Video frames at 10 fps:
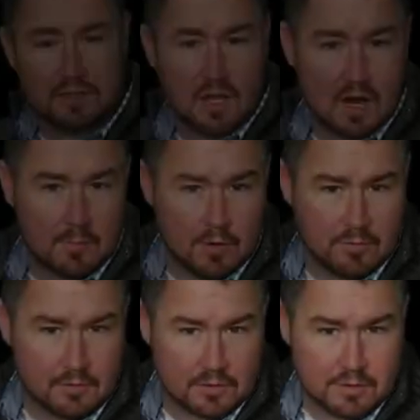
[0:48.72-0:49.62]
talk
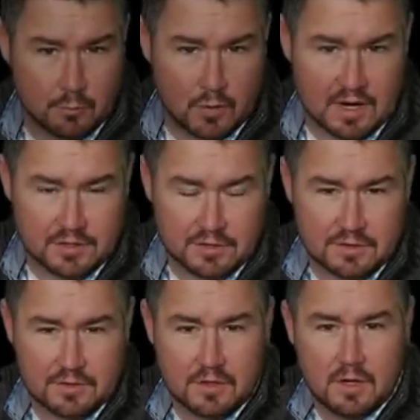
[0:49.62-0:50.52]
about first
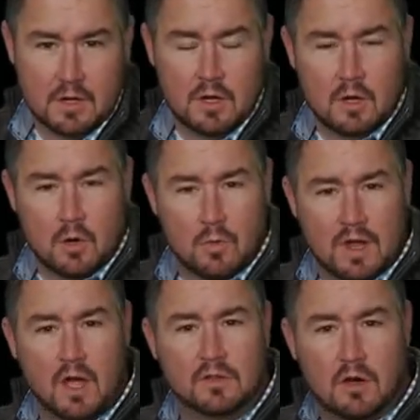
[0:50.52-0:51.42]
impressions. We
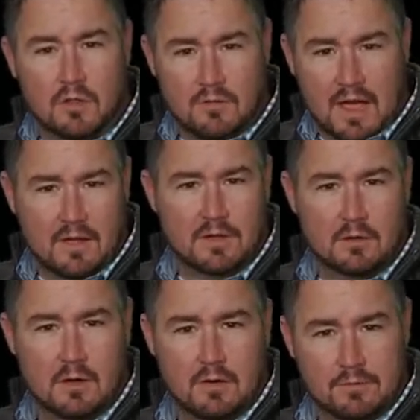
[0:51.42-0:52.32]
all know the
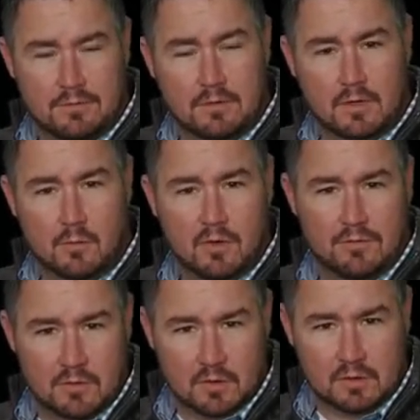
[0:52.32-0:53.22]
value of a
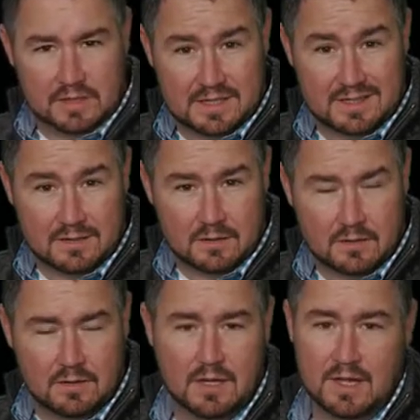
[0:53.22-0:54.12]
referral lead,
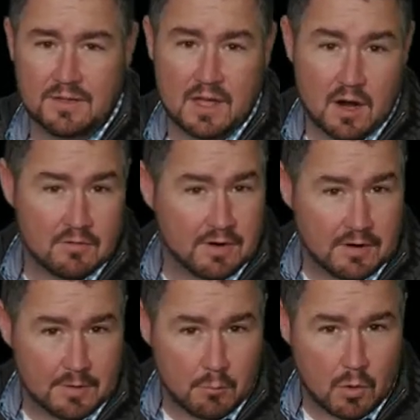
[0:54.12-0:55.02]
and they are
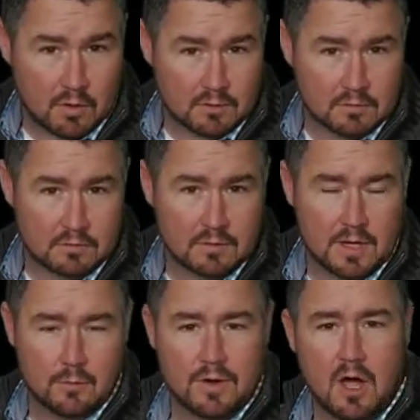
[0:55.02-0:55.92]
very important,
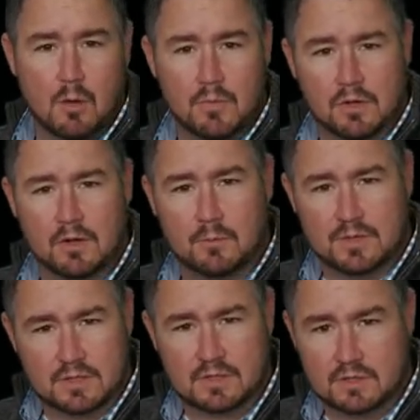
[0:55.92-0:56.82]
and we all build our
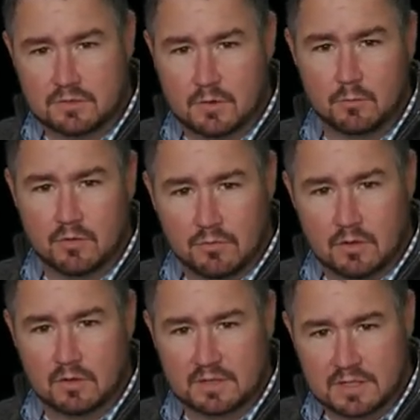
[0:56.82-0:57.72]
businesses from
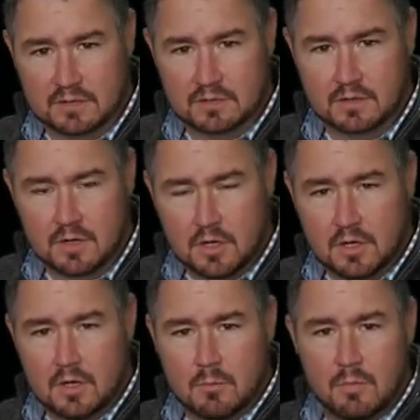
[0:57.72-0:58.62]
referral leads.
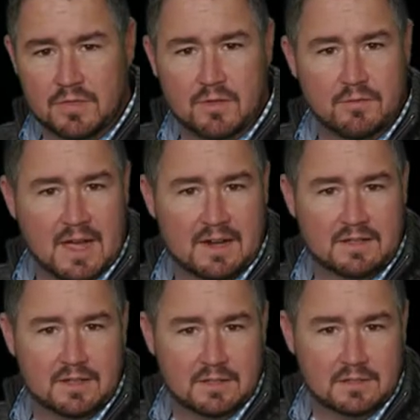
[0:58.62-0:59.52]
But the fact
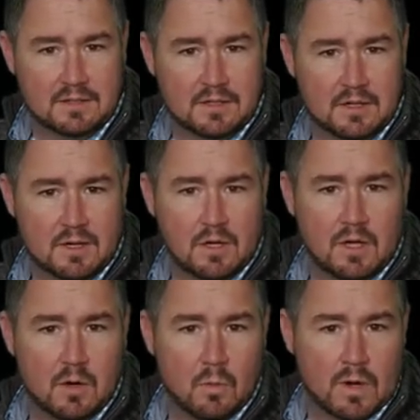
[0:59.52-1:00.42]
is,
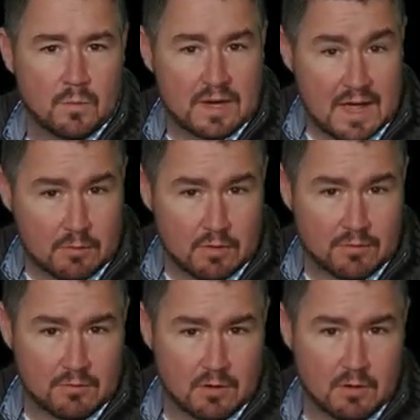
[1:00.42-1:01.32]
when we get a
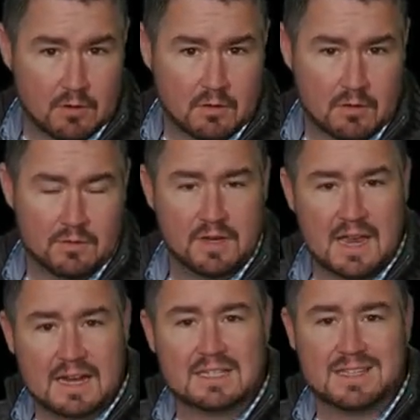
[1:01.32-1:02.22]
referral, the
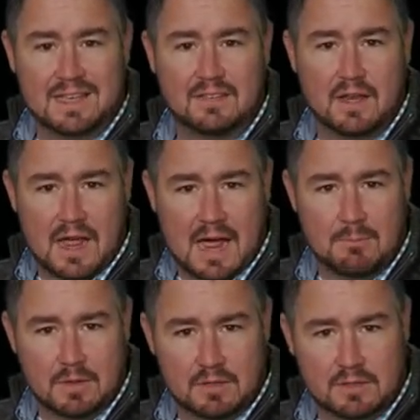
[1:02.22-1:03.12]
next thing that
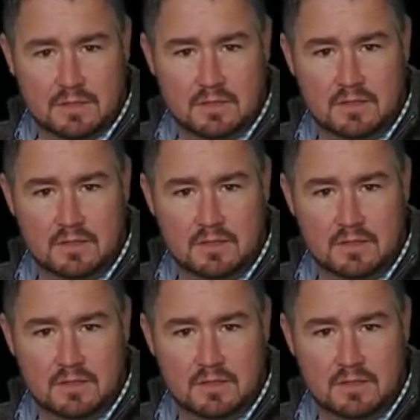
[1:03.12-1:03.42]
happens